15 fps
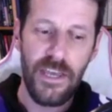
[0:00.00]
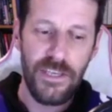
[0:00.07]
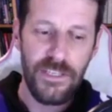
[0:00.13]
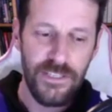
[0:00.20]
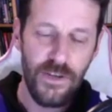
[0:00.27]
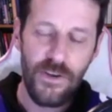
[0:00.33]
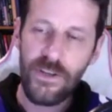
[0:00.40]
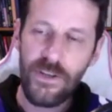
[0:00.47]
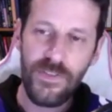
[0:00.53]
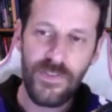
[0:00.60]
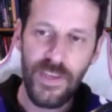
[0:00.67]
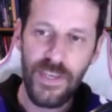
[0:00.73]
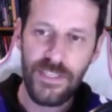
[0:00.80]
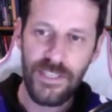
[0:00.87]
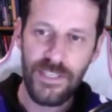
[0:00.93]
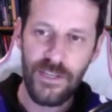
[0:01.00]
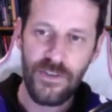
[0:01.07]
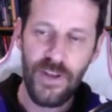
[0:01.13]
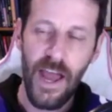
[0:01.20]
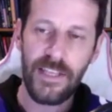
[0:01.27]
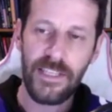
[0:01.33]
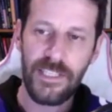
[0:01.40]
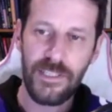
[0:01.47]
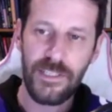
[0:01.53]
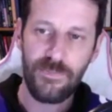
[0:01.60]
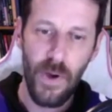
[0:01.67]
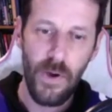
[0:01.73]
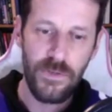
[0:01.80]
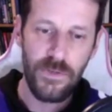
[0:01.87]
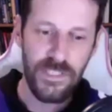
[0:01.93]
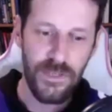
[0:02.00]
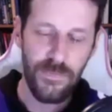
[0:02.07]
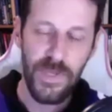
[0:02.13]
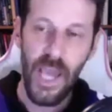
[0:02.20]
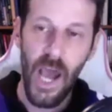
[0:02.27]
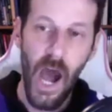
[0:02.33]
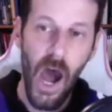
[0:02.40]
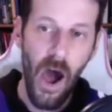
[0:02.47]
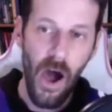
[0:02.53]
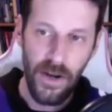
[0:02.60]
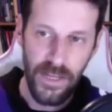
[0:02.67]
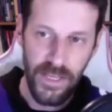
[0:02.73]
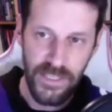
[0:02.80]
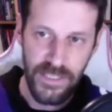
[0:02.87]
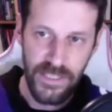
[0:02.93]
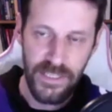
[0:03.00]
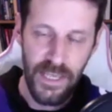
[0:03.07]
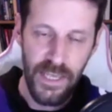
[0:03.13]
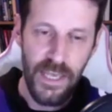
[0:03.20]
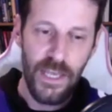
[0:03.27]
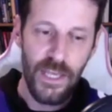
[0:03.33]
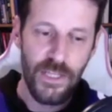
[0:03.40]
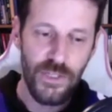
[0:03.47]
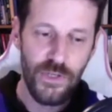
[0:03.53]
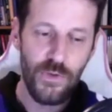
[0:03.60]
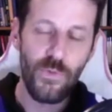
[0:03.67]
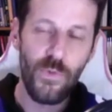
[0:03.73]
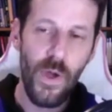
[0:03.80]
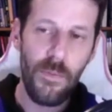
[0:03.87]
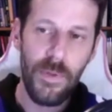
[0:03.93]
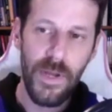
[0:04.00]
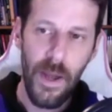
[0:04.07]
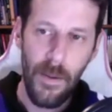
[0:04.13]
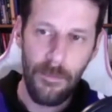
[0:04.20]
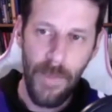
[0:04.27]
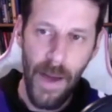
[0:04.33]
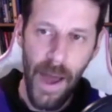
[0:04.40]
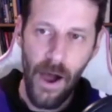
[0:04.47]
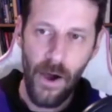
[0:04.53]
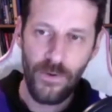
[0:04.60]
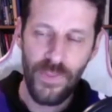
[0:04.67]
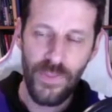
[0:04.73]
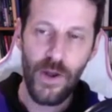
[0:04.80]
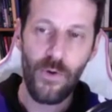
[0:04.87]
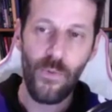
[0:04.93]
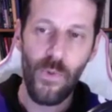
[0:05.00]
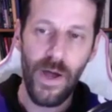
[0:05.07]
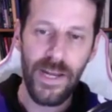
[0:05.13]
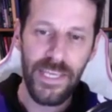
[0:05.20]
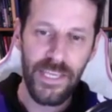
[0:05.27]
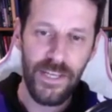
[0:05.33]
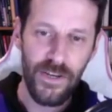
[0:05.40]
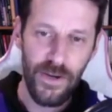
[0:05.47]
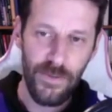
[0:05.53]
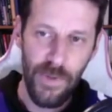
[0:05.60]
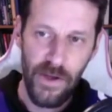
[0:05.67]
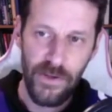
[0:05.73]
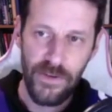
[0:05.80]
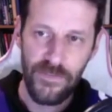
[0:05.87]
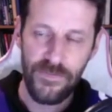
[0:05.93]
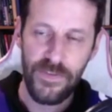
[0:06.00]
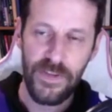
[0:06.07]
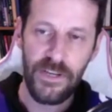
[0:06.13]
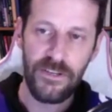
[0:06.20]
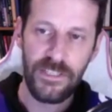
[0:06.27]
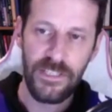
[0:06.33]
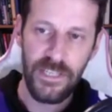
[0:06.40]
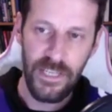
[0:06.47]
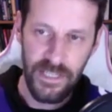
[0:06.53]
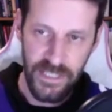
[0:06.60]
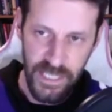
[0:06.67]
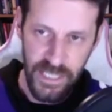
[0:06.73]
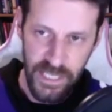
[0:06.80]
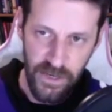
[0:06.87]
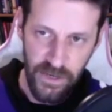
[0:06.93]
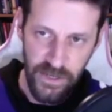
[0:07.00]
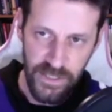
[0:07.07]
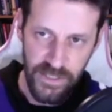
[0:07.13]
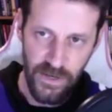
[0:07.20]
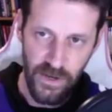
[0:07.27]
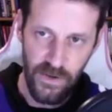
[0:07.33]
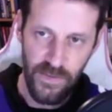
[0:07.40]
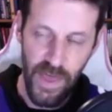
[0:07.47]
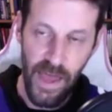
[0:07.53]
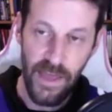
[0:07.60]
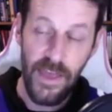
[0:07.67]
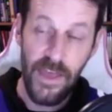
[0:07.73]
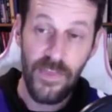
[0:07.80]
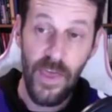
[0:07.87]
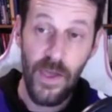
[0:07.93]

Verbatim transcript: certain things that you're not supposed to be honest to women about. They don't want to hear about your fears and insecurities and all mm-hmm. that.